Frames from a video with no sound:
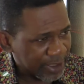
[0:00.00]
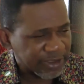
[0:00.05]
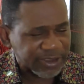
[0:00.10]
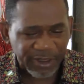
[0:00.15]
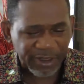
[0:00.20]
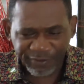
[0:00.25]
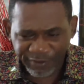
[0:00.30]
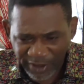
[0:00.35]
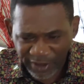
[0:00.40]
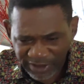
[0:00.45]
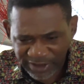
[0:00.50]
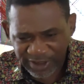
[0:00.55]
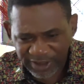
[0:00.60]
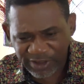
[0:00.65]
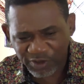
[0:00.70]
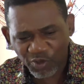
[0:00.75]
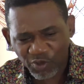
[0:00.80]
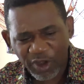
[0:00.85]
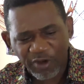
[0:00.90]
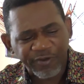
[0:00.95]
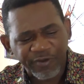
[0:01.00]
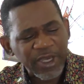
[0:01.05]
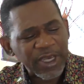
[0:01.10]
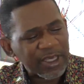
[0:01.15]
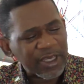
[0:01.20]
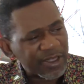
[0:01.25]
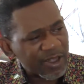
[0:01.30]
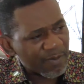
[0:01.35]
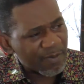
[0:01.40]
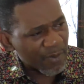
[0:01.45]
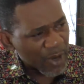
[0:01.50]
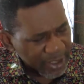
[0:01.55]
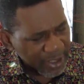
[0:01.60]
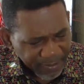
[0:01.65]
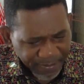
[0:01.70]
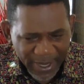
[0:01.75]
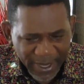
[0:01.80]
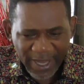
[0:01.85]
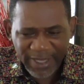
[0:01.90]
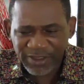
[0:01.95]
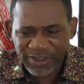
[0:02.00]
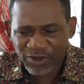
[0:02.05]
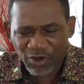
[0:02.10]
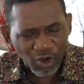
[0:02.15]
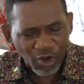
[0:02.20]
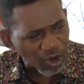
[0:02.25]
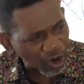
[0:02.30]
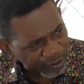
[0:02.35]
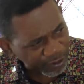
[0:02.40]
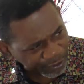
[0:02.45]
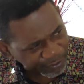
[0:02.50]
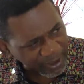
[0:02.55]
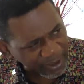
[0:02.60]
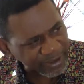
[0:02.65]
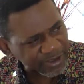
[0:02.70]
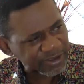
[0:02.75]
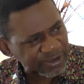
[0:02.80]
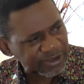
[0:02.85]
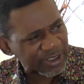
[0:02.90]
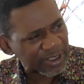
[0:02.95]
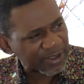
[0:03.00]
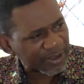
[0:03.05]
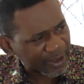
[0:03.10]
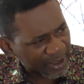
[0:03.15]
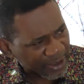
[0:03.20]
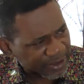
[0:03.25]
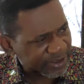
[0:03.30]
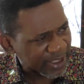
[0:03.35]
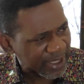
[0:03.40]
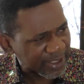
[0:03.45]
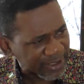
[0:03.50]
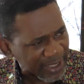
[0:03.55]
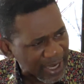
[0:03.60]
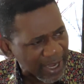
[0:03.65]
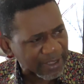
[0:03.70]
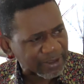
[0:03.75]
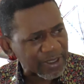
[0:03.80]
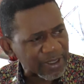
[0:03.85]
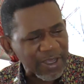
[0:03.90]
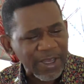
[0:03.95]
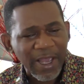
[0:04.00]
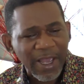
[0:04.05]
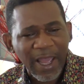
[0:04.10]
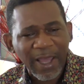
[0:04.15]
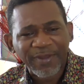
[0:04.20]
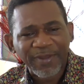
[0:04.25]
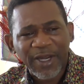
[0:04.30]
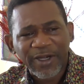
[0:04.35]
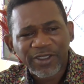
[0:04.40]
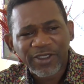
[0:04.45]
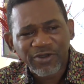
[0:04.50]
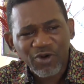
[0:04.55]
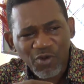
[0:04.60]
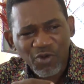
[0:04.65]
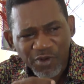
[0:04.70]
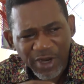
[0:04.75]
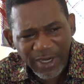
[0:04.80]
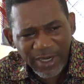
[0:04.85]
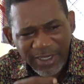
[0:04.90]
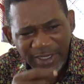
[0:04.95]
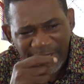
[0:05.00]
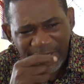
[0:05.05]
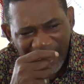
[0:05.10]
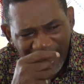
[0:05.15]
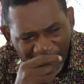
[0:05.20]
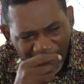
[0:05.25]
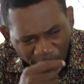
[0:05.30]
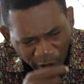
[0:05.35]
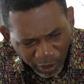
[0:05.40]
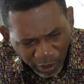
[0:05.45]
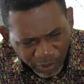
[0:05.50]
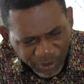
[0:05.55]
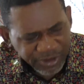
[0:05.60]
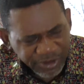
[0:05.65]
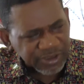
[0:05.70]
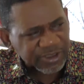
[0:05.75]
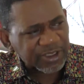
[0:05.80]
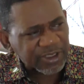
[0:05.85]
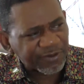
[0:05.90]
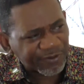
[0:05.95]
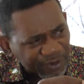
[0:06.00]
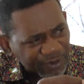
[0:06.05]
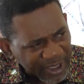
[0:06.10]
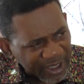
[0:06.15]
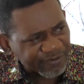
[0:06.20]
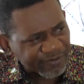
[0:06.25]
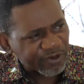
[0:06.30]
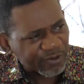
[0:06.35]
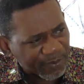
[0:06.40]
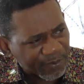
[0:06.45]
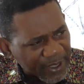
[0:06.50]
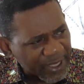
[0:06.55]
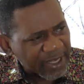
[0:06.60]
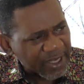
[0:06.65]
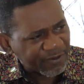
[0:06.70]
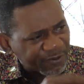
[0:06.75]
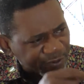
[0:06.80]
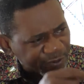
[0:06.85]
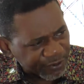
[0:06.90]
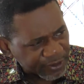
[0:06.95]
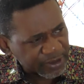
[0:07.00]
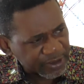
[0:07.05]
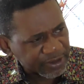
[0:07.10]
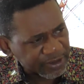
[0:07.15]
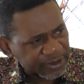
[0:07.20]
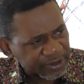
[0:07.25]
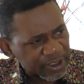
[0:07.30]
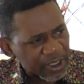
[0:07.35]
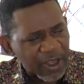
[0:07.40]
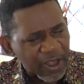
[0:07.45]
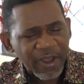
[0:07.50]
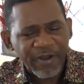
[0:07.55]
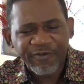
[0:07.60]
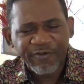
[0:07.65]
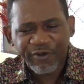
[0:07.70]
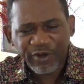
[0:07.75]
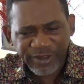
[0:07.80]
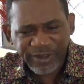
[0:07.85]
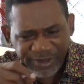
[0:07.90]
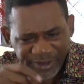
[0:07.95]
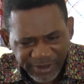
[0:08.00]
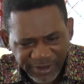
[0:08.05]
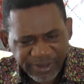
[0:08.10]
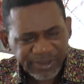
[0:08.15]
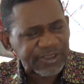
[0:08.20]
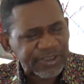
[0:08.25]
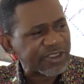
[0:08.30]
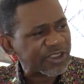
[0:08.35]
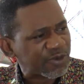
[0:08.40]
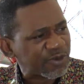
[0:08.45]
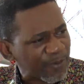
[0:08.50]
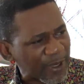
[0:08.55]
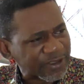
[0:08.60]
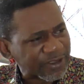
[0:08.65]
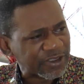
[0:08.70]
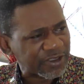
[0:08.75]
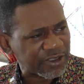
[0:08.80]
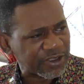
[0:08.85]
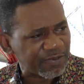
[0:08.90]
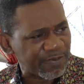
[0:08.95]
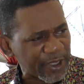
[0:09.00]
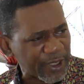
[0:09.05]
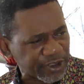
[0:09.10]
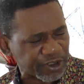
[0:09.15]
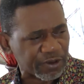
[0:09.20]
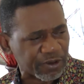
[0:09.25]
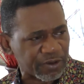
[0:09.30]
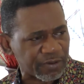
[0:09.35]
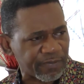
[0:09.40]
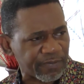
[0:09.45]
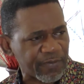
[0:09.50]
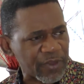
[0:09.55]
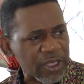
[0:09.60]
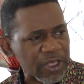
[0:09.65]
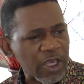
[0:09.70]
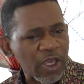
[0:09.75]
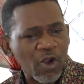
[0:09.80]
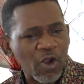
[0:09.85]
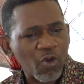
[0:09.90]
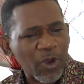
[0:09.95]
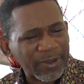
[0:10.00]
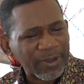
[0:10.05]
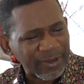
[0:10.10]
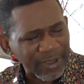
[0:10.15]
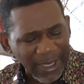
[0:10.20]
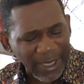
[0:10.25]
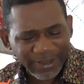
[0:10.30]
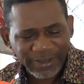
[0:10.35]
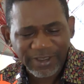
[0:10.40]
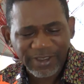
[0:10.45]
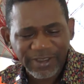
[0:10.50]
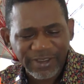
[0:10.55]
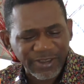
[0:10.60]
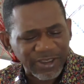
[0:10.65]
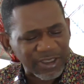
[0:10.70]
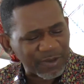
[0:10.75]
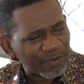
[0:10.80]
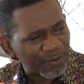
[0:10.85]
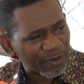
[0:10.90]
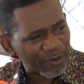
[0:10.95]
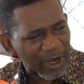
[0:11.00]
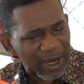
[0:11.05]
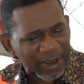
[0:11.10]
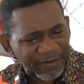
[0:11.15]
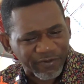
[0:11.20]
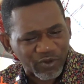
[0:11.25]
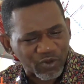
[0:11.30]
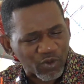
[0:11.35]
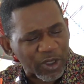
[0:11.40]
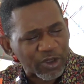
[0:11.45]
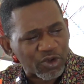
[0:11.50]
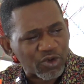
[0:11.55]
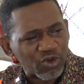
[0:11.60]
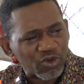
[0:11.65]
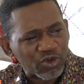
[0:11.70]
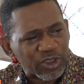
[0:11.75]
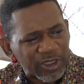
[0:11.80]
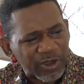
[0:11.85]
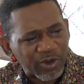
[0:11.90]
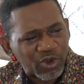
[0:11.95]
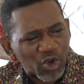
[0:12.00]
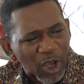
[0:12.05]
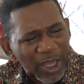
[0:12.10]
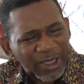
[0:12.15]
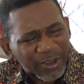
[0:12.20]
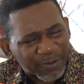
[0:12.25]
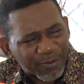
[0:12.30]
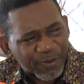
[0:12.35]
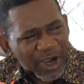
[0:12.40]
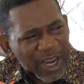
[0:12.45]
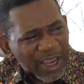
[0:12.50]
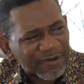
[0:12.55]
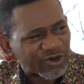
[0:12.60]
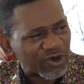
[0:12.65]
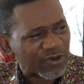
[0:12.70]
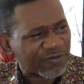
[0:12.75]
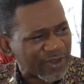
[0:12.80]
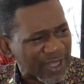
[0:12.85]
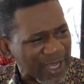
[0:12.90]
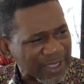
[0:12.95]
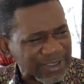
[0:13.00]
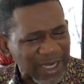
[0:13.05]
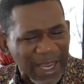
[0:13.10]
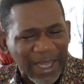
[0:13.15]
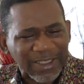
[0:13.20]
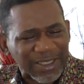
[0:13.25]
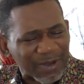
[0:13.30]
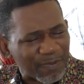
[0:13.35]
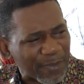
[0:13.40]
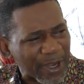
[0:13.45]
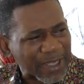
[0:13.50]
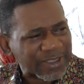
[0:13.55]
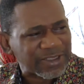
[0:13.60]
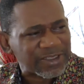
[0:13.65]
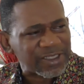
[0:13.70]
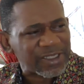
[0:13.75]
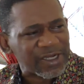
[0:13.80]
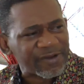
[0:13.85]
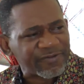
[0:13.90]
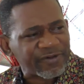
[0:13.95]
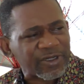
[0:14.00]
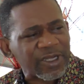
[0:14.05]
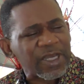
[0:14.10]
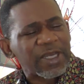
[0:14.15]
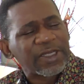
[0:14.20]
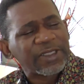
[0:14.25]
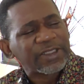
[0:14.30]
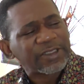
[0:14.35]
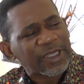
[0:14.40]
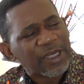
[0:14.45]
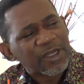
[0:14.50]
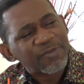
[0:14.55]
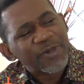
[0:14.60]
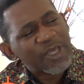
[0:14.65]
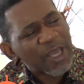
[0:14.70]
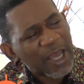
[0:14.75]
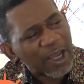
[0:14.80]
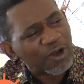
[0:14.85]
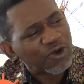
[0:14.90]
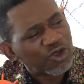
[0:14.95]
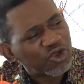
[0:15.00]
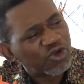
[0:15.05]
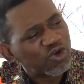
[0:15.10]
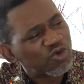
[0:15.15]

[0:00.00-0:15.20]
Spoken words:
Interference as a way of either money bags or godfathers and things like that. And there is no really inclusive level playing field for citizens' participation. When that is deprived, when you are deprived of that at the party level, tell me, how do